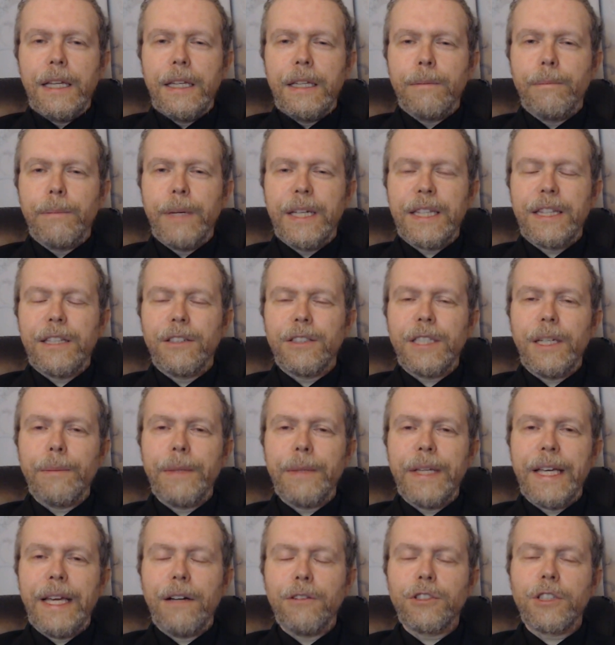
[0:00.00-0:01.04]
But there's
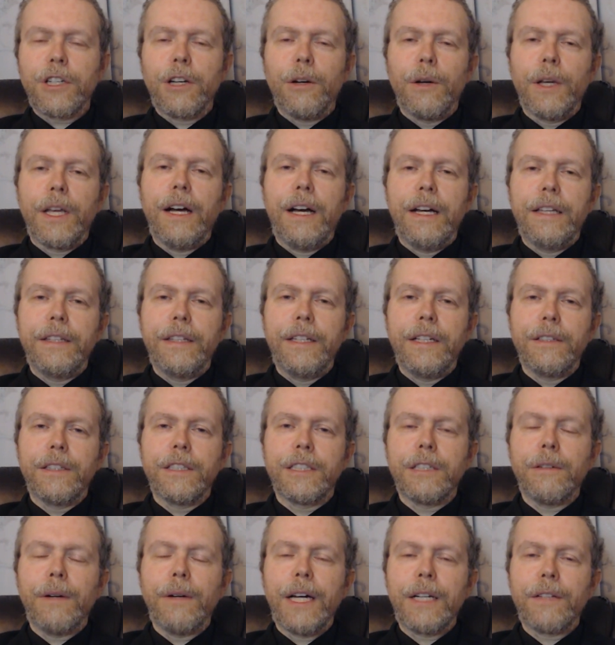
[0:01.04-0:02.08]
something else going on there.
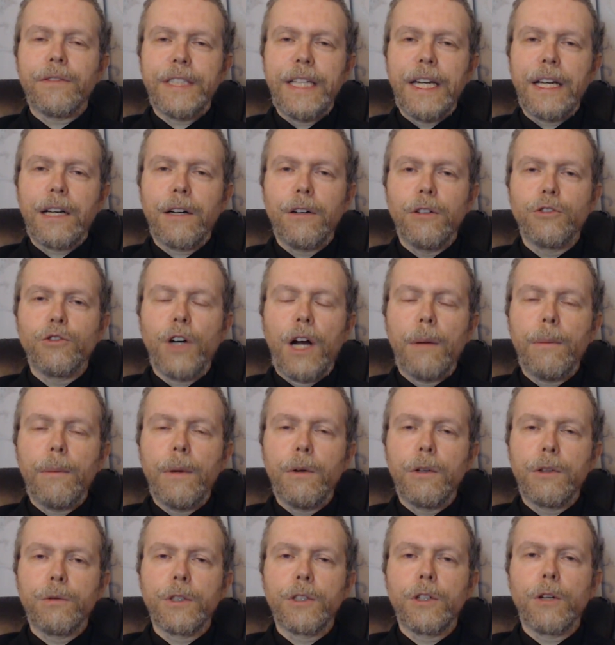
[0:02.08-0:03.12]
There's a lot of psychodrama
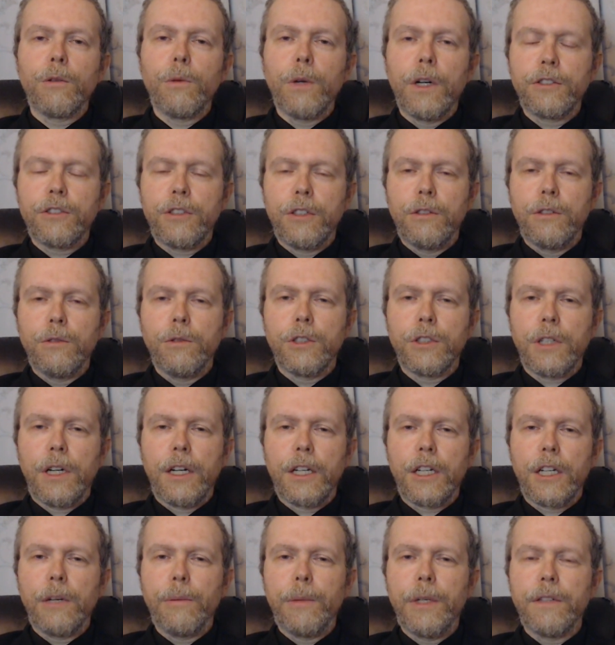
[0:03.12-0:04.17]
with Woodrow Wilson, who was
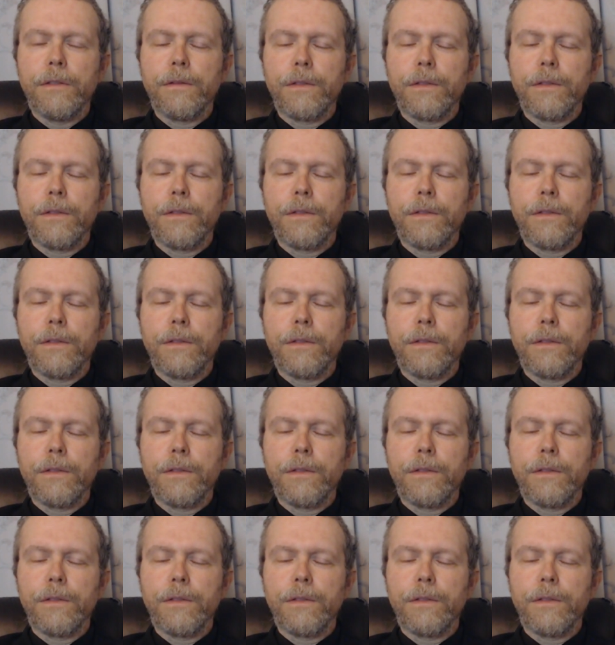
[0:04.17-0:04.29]
arguably the